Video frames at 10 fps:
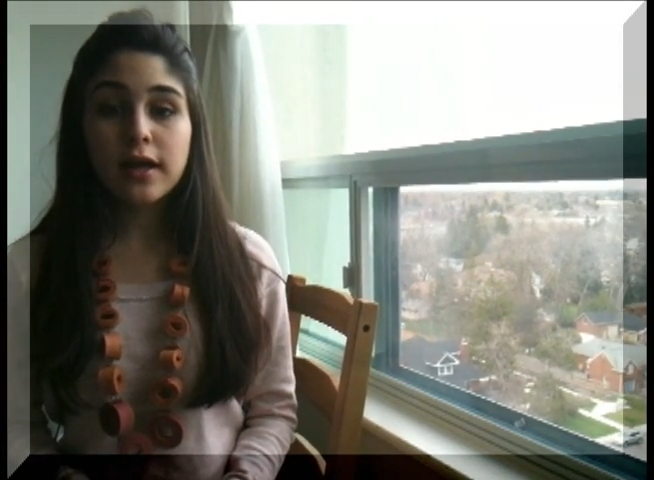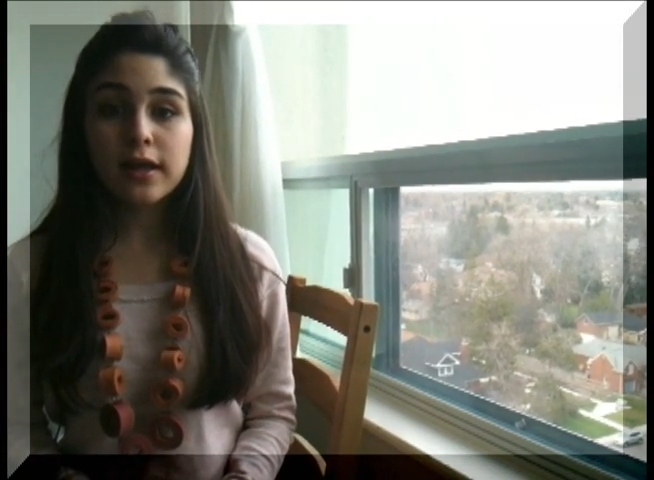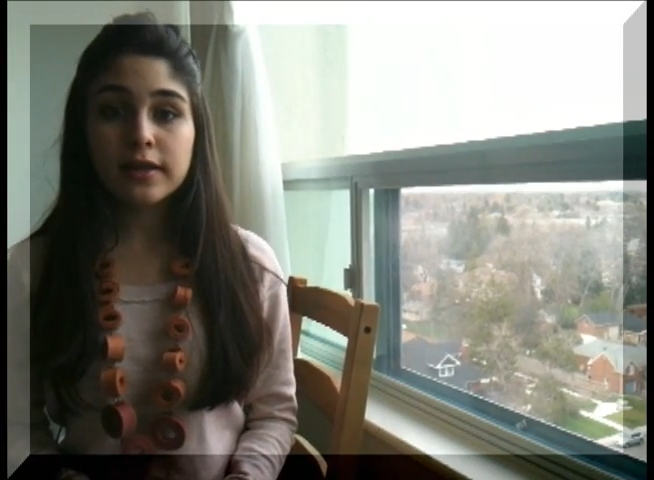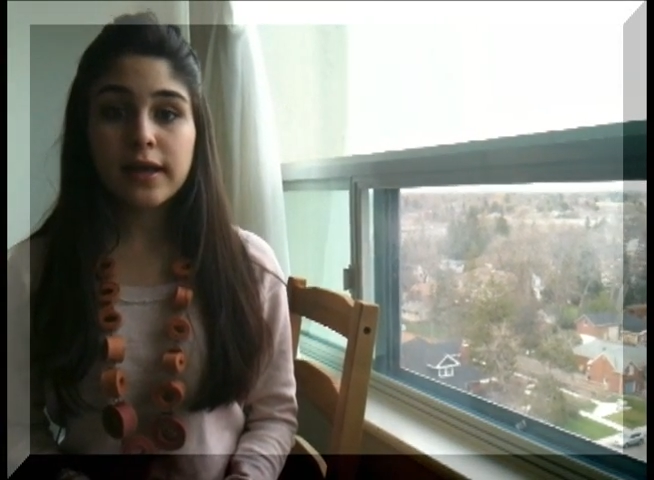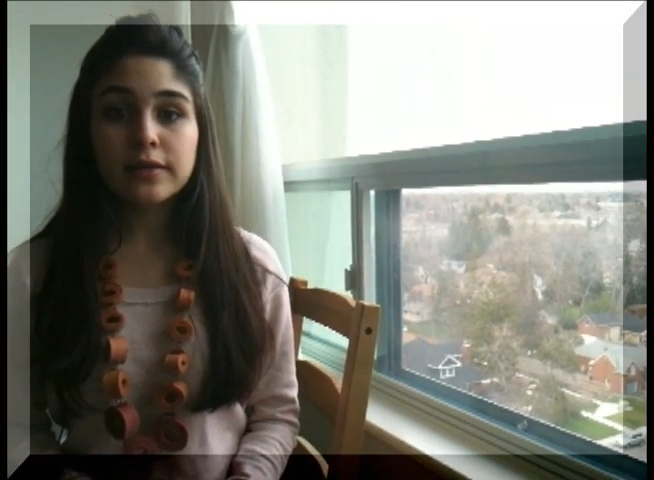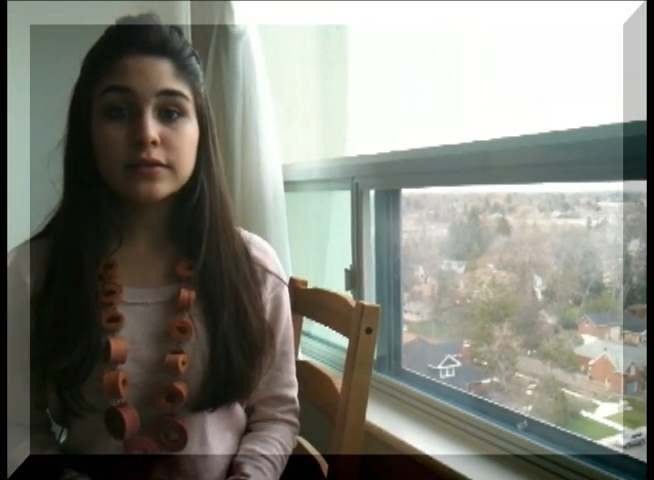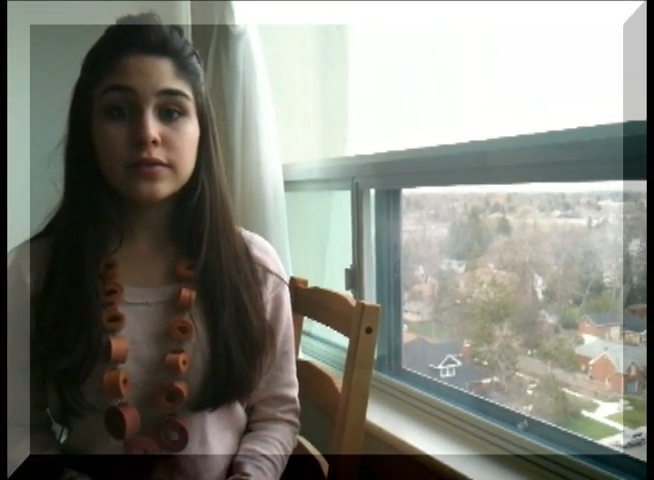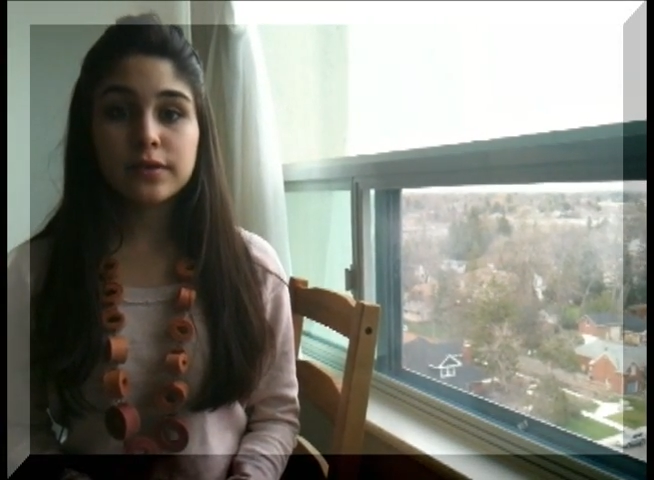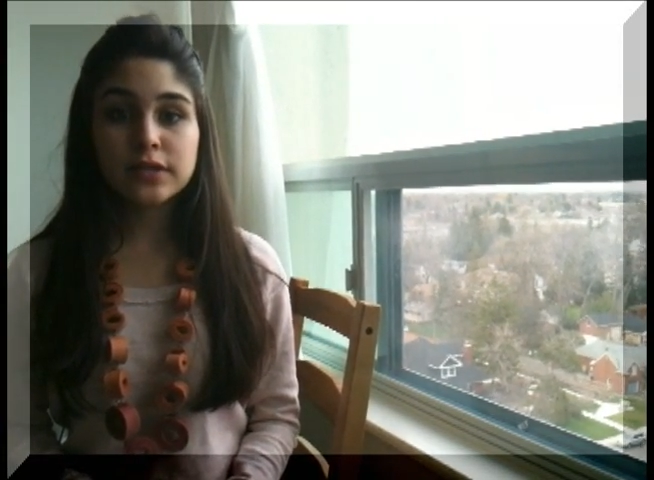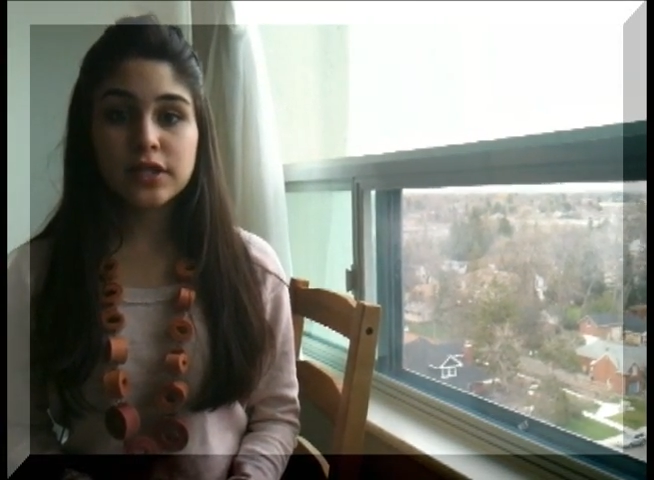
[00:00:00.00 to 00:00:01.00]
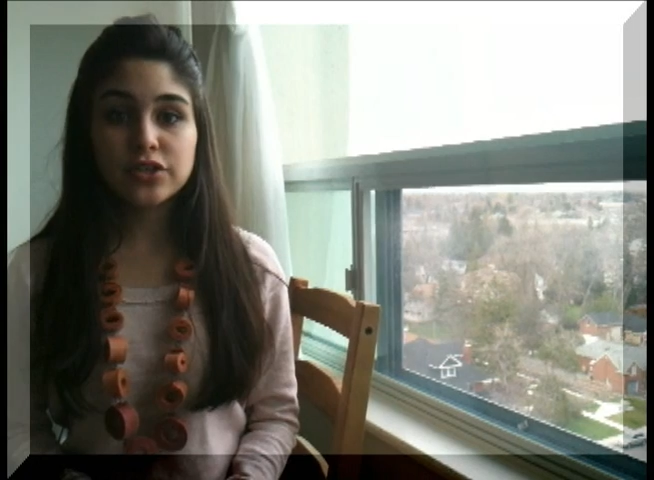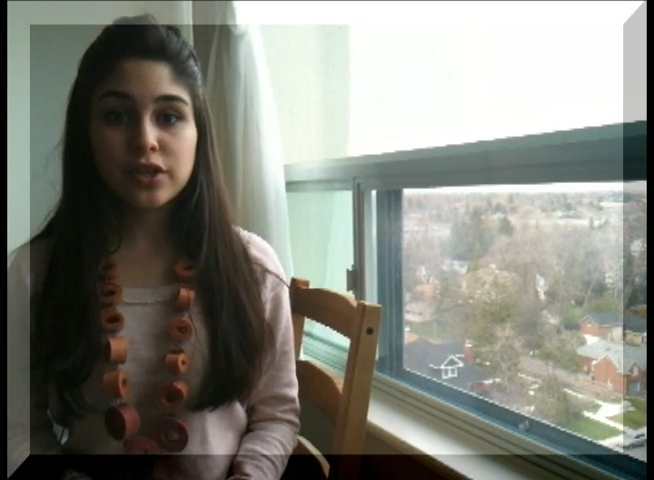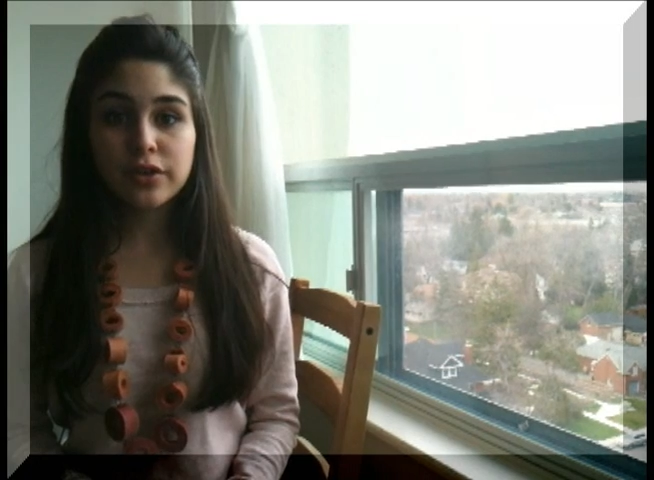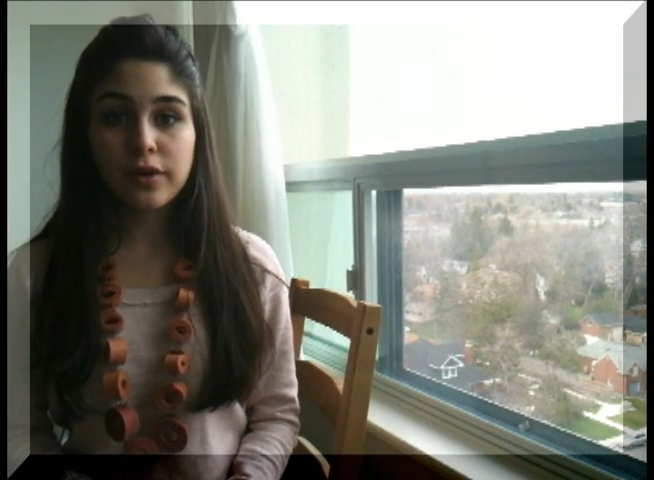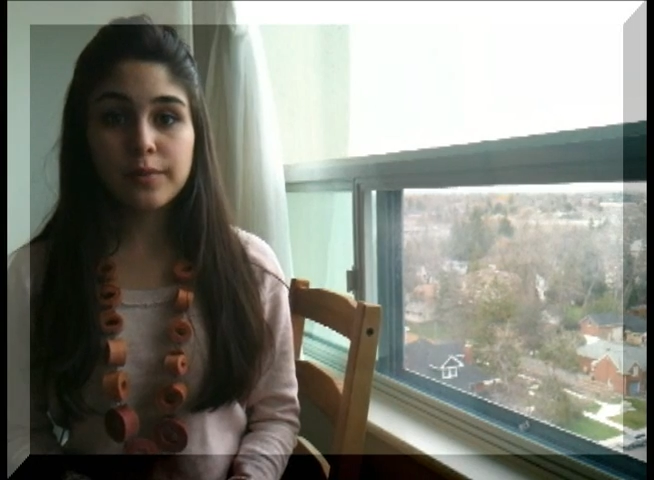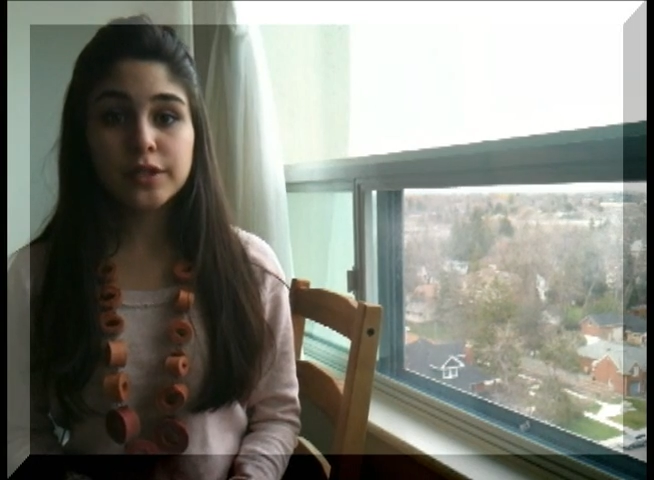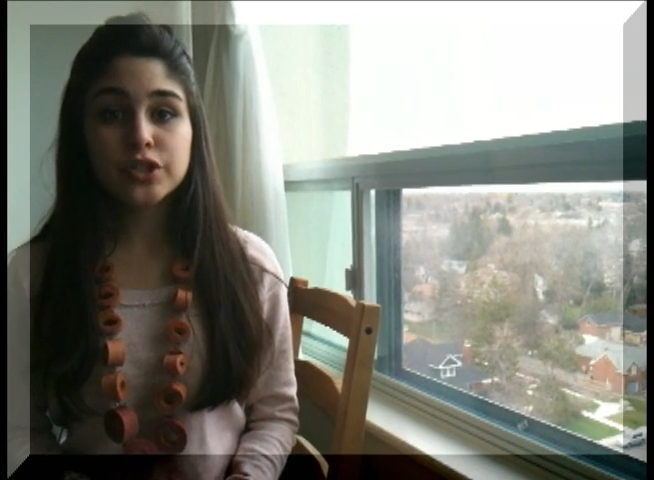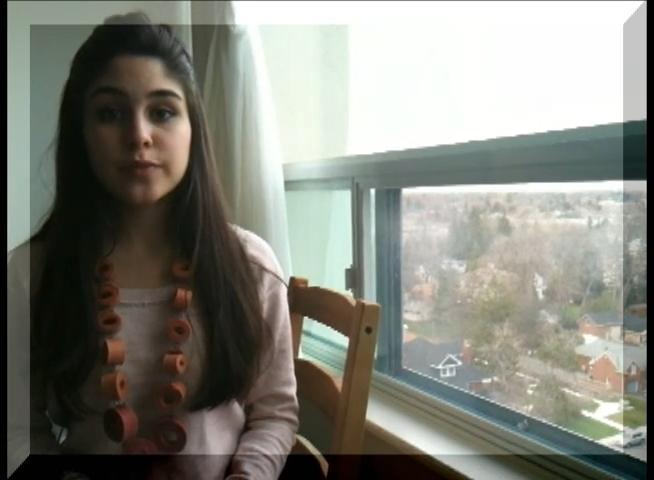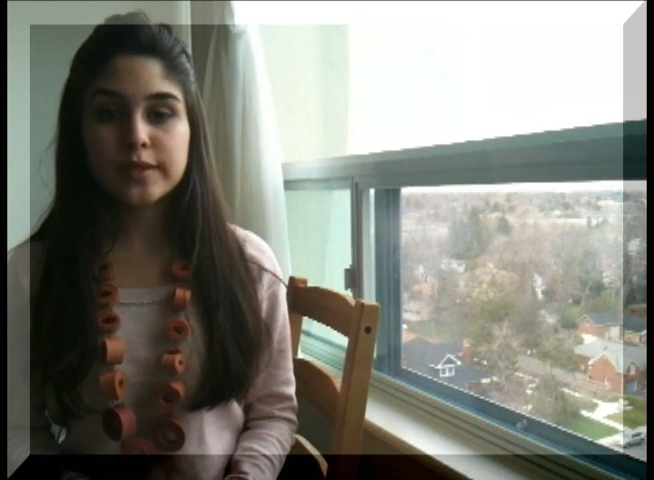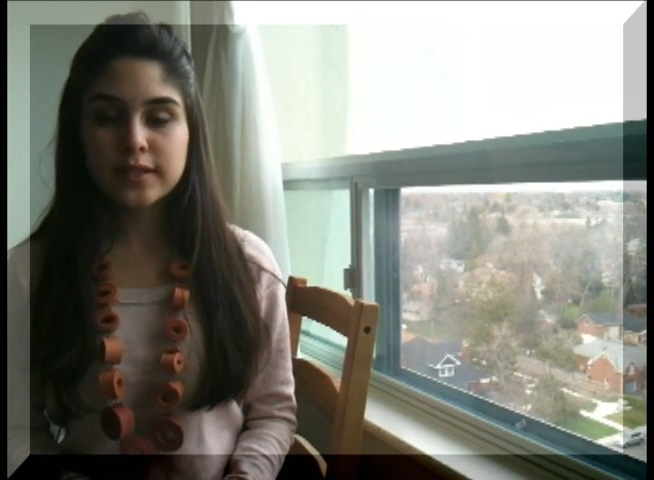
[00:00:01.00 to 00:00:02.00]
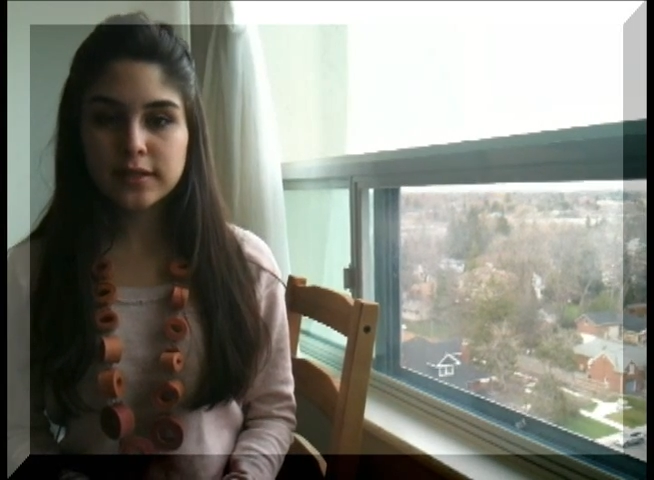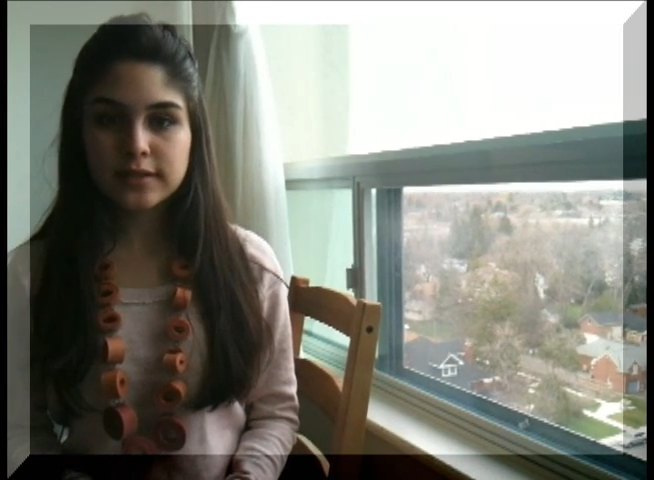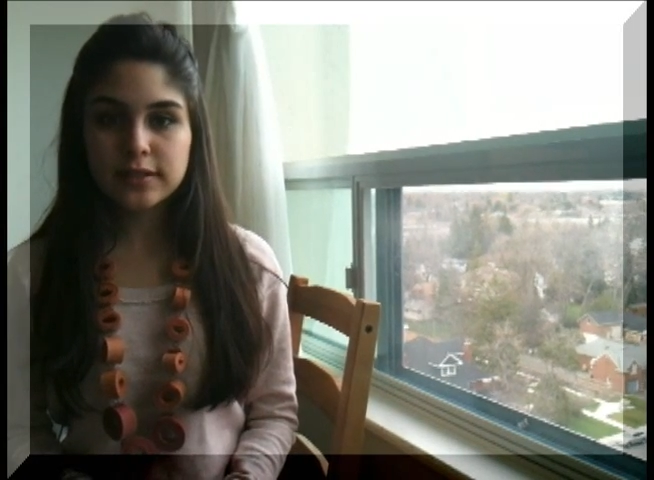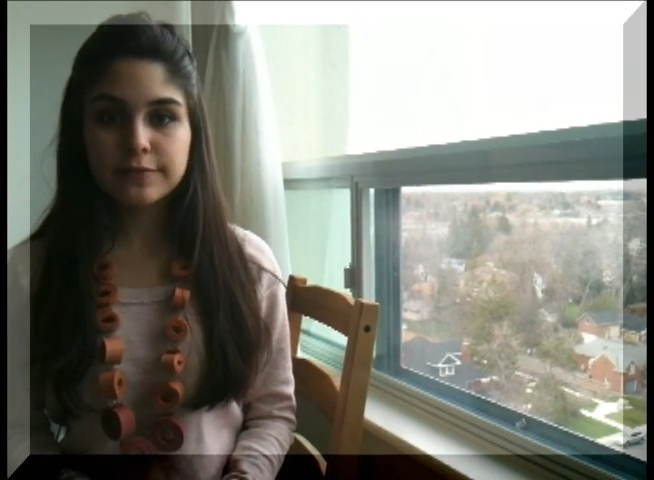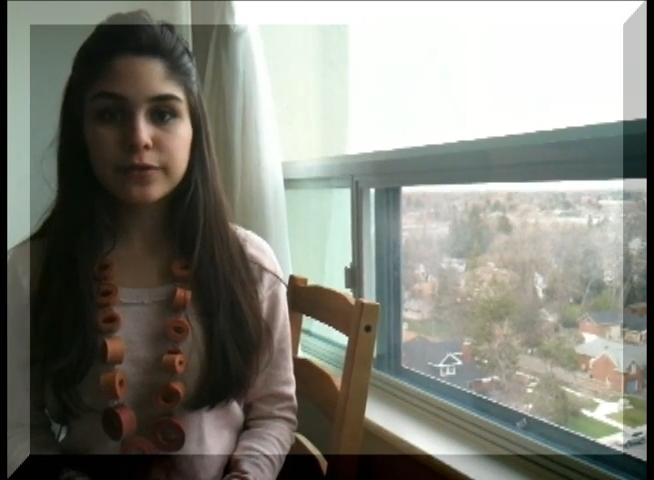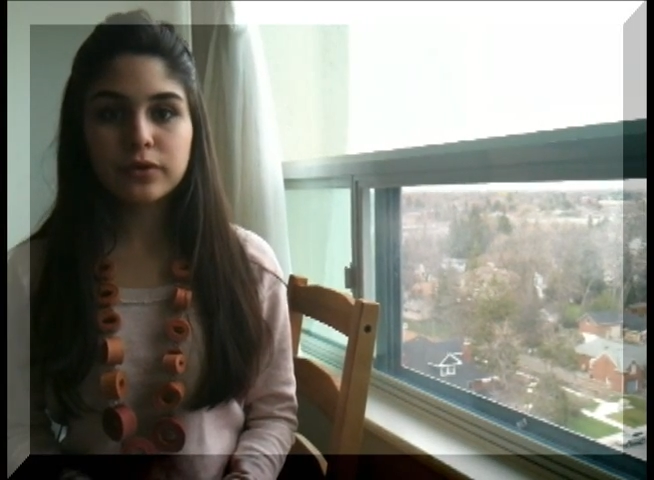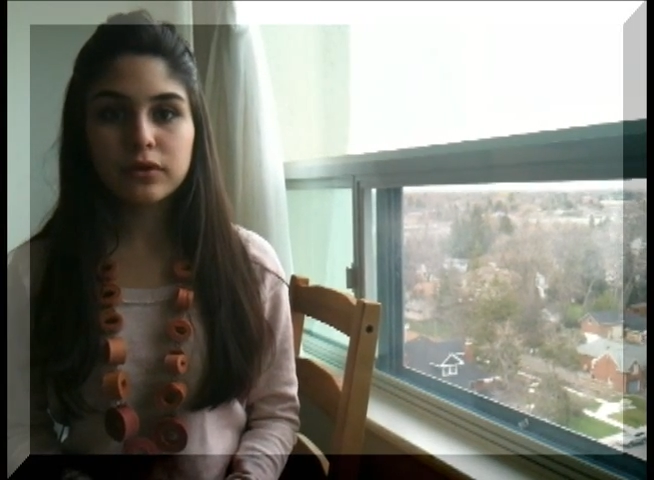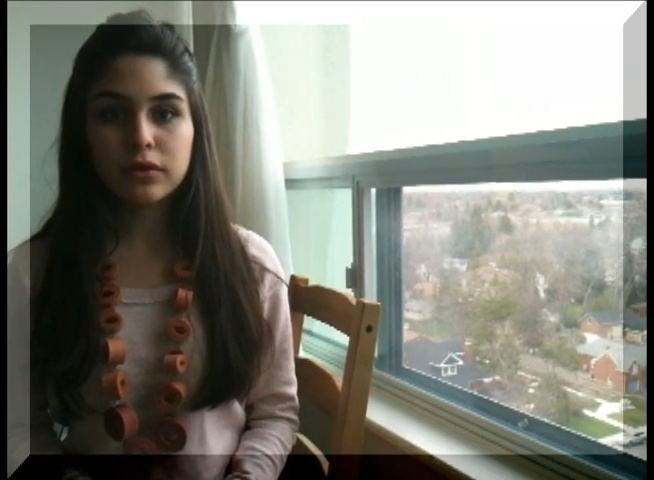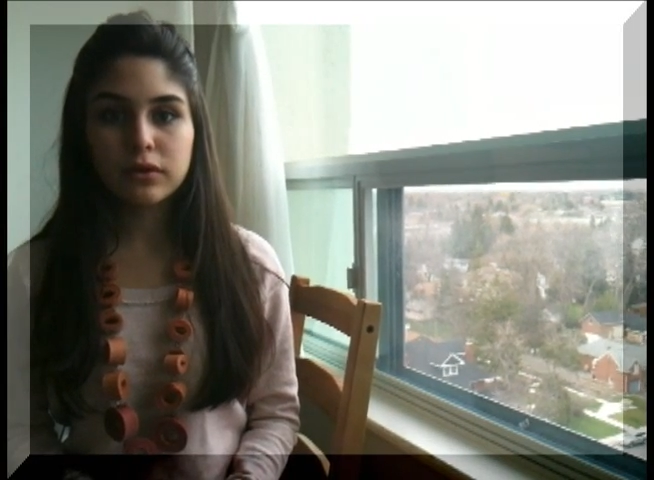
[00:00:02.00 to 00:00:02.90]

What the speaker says: allows the radiation therapy to be successful.